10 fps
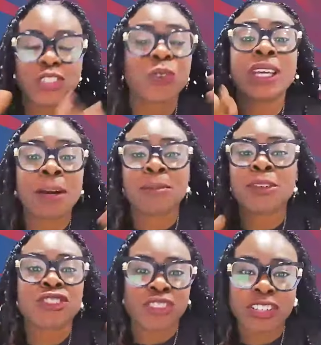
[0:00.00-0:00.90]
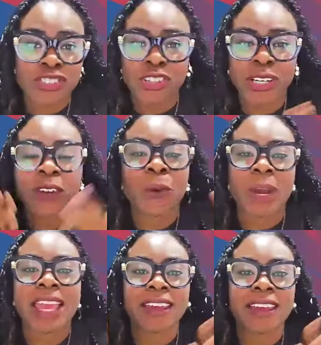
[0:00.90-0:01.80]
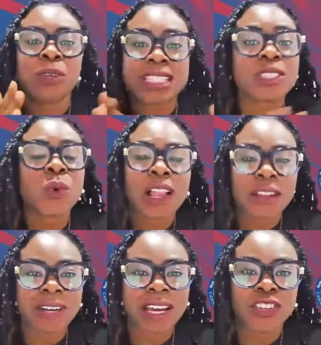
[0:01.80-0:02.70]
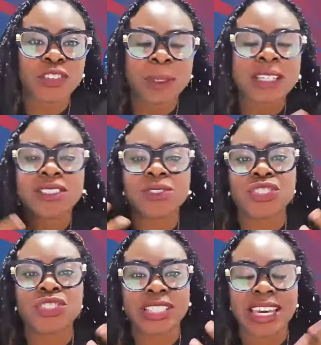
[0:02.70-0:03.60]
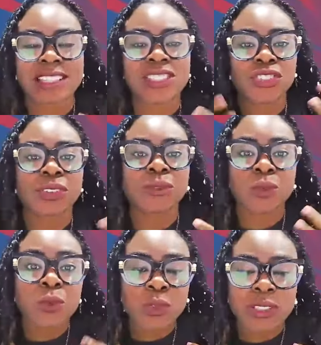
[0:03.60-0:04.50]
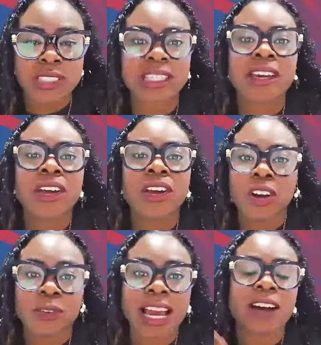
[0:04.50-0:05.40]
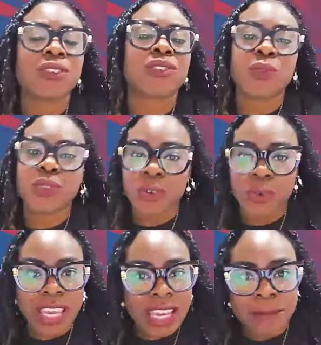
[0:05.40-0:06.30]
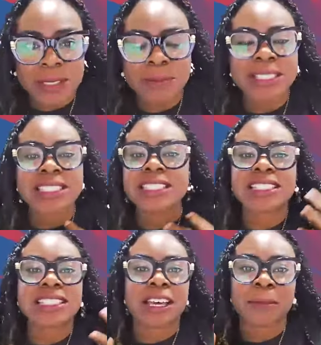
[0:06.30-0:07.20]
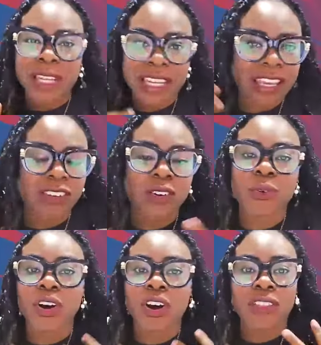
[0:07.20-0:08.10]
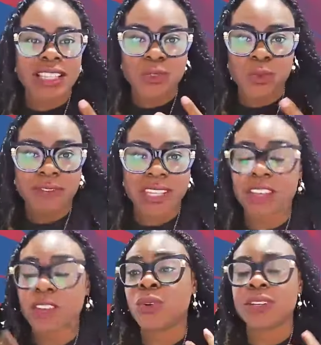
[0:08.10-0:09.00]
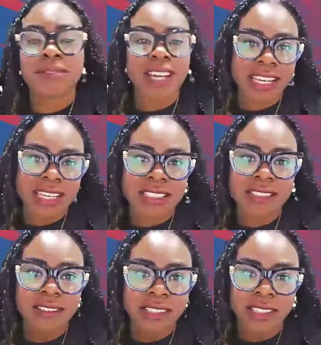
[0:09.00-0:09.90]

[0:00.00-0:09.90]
screwing up your structure in a way that would disqualify you, because New Jersey has certain rules around who can own cannabis businesses, how many they can own, all that sort of thing, who can finance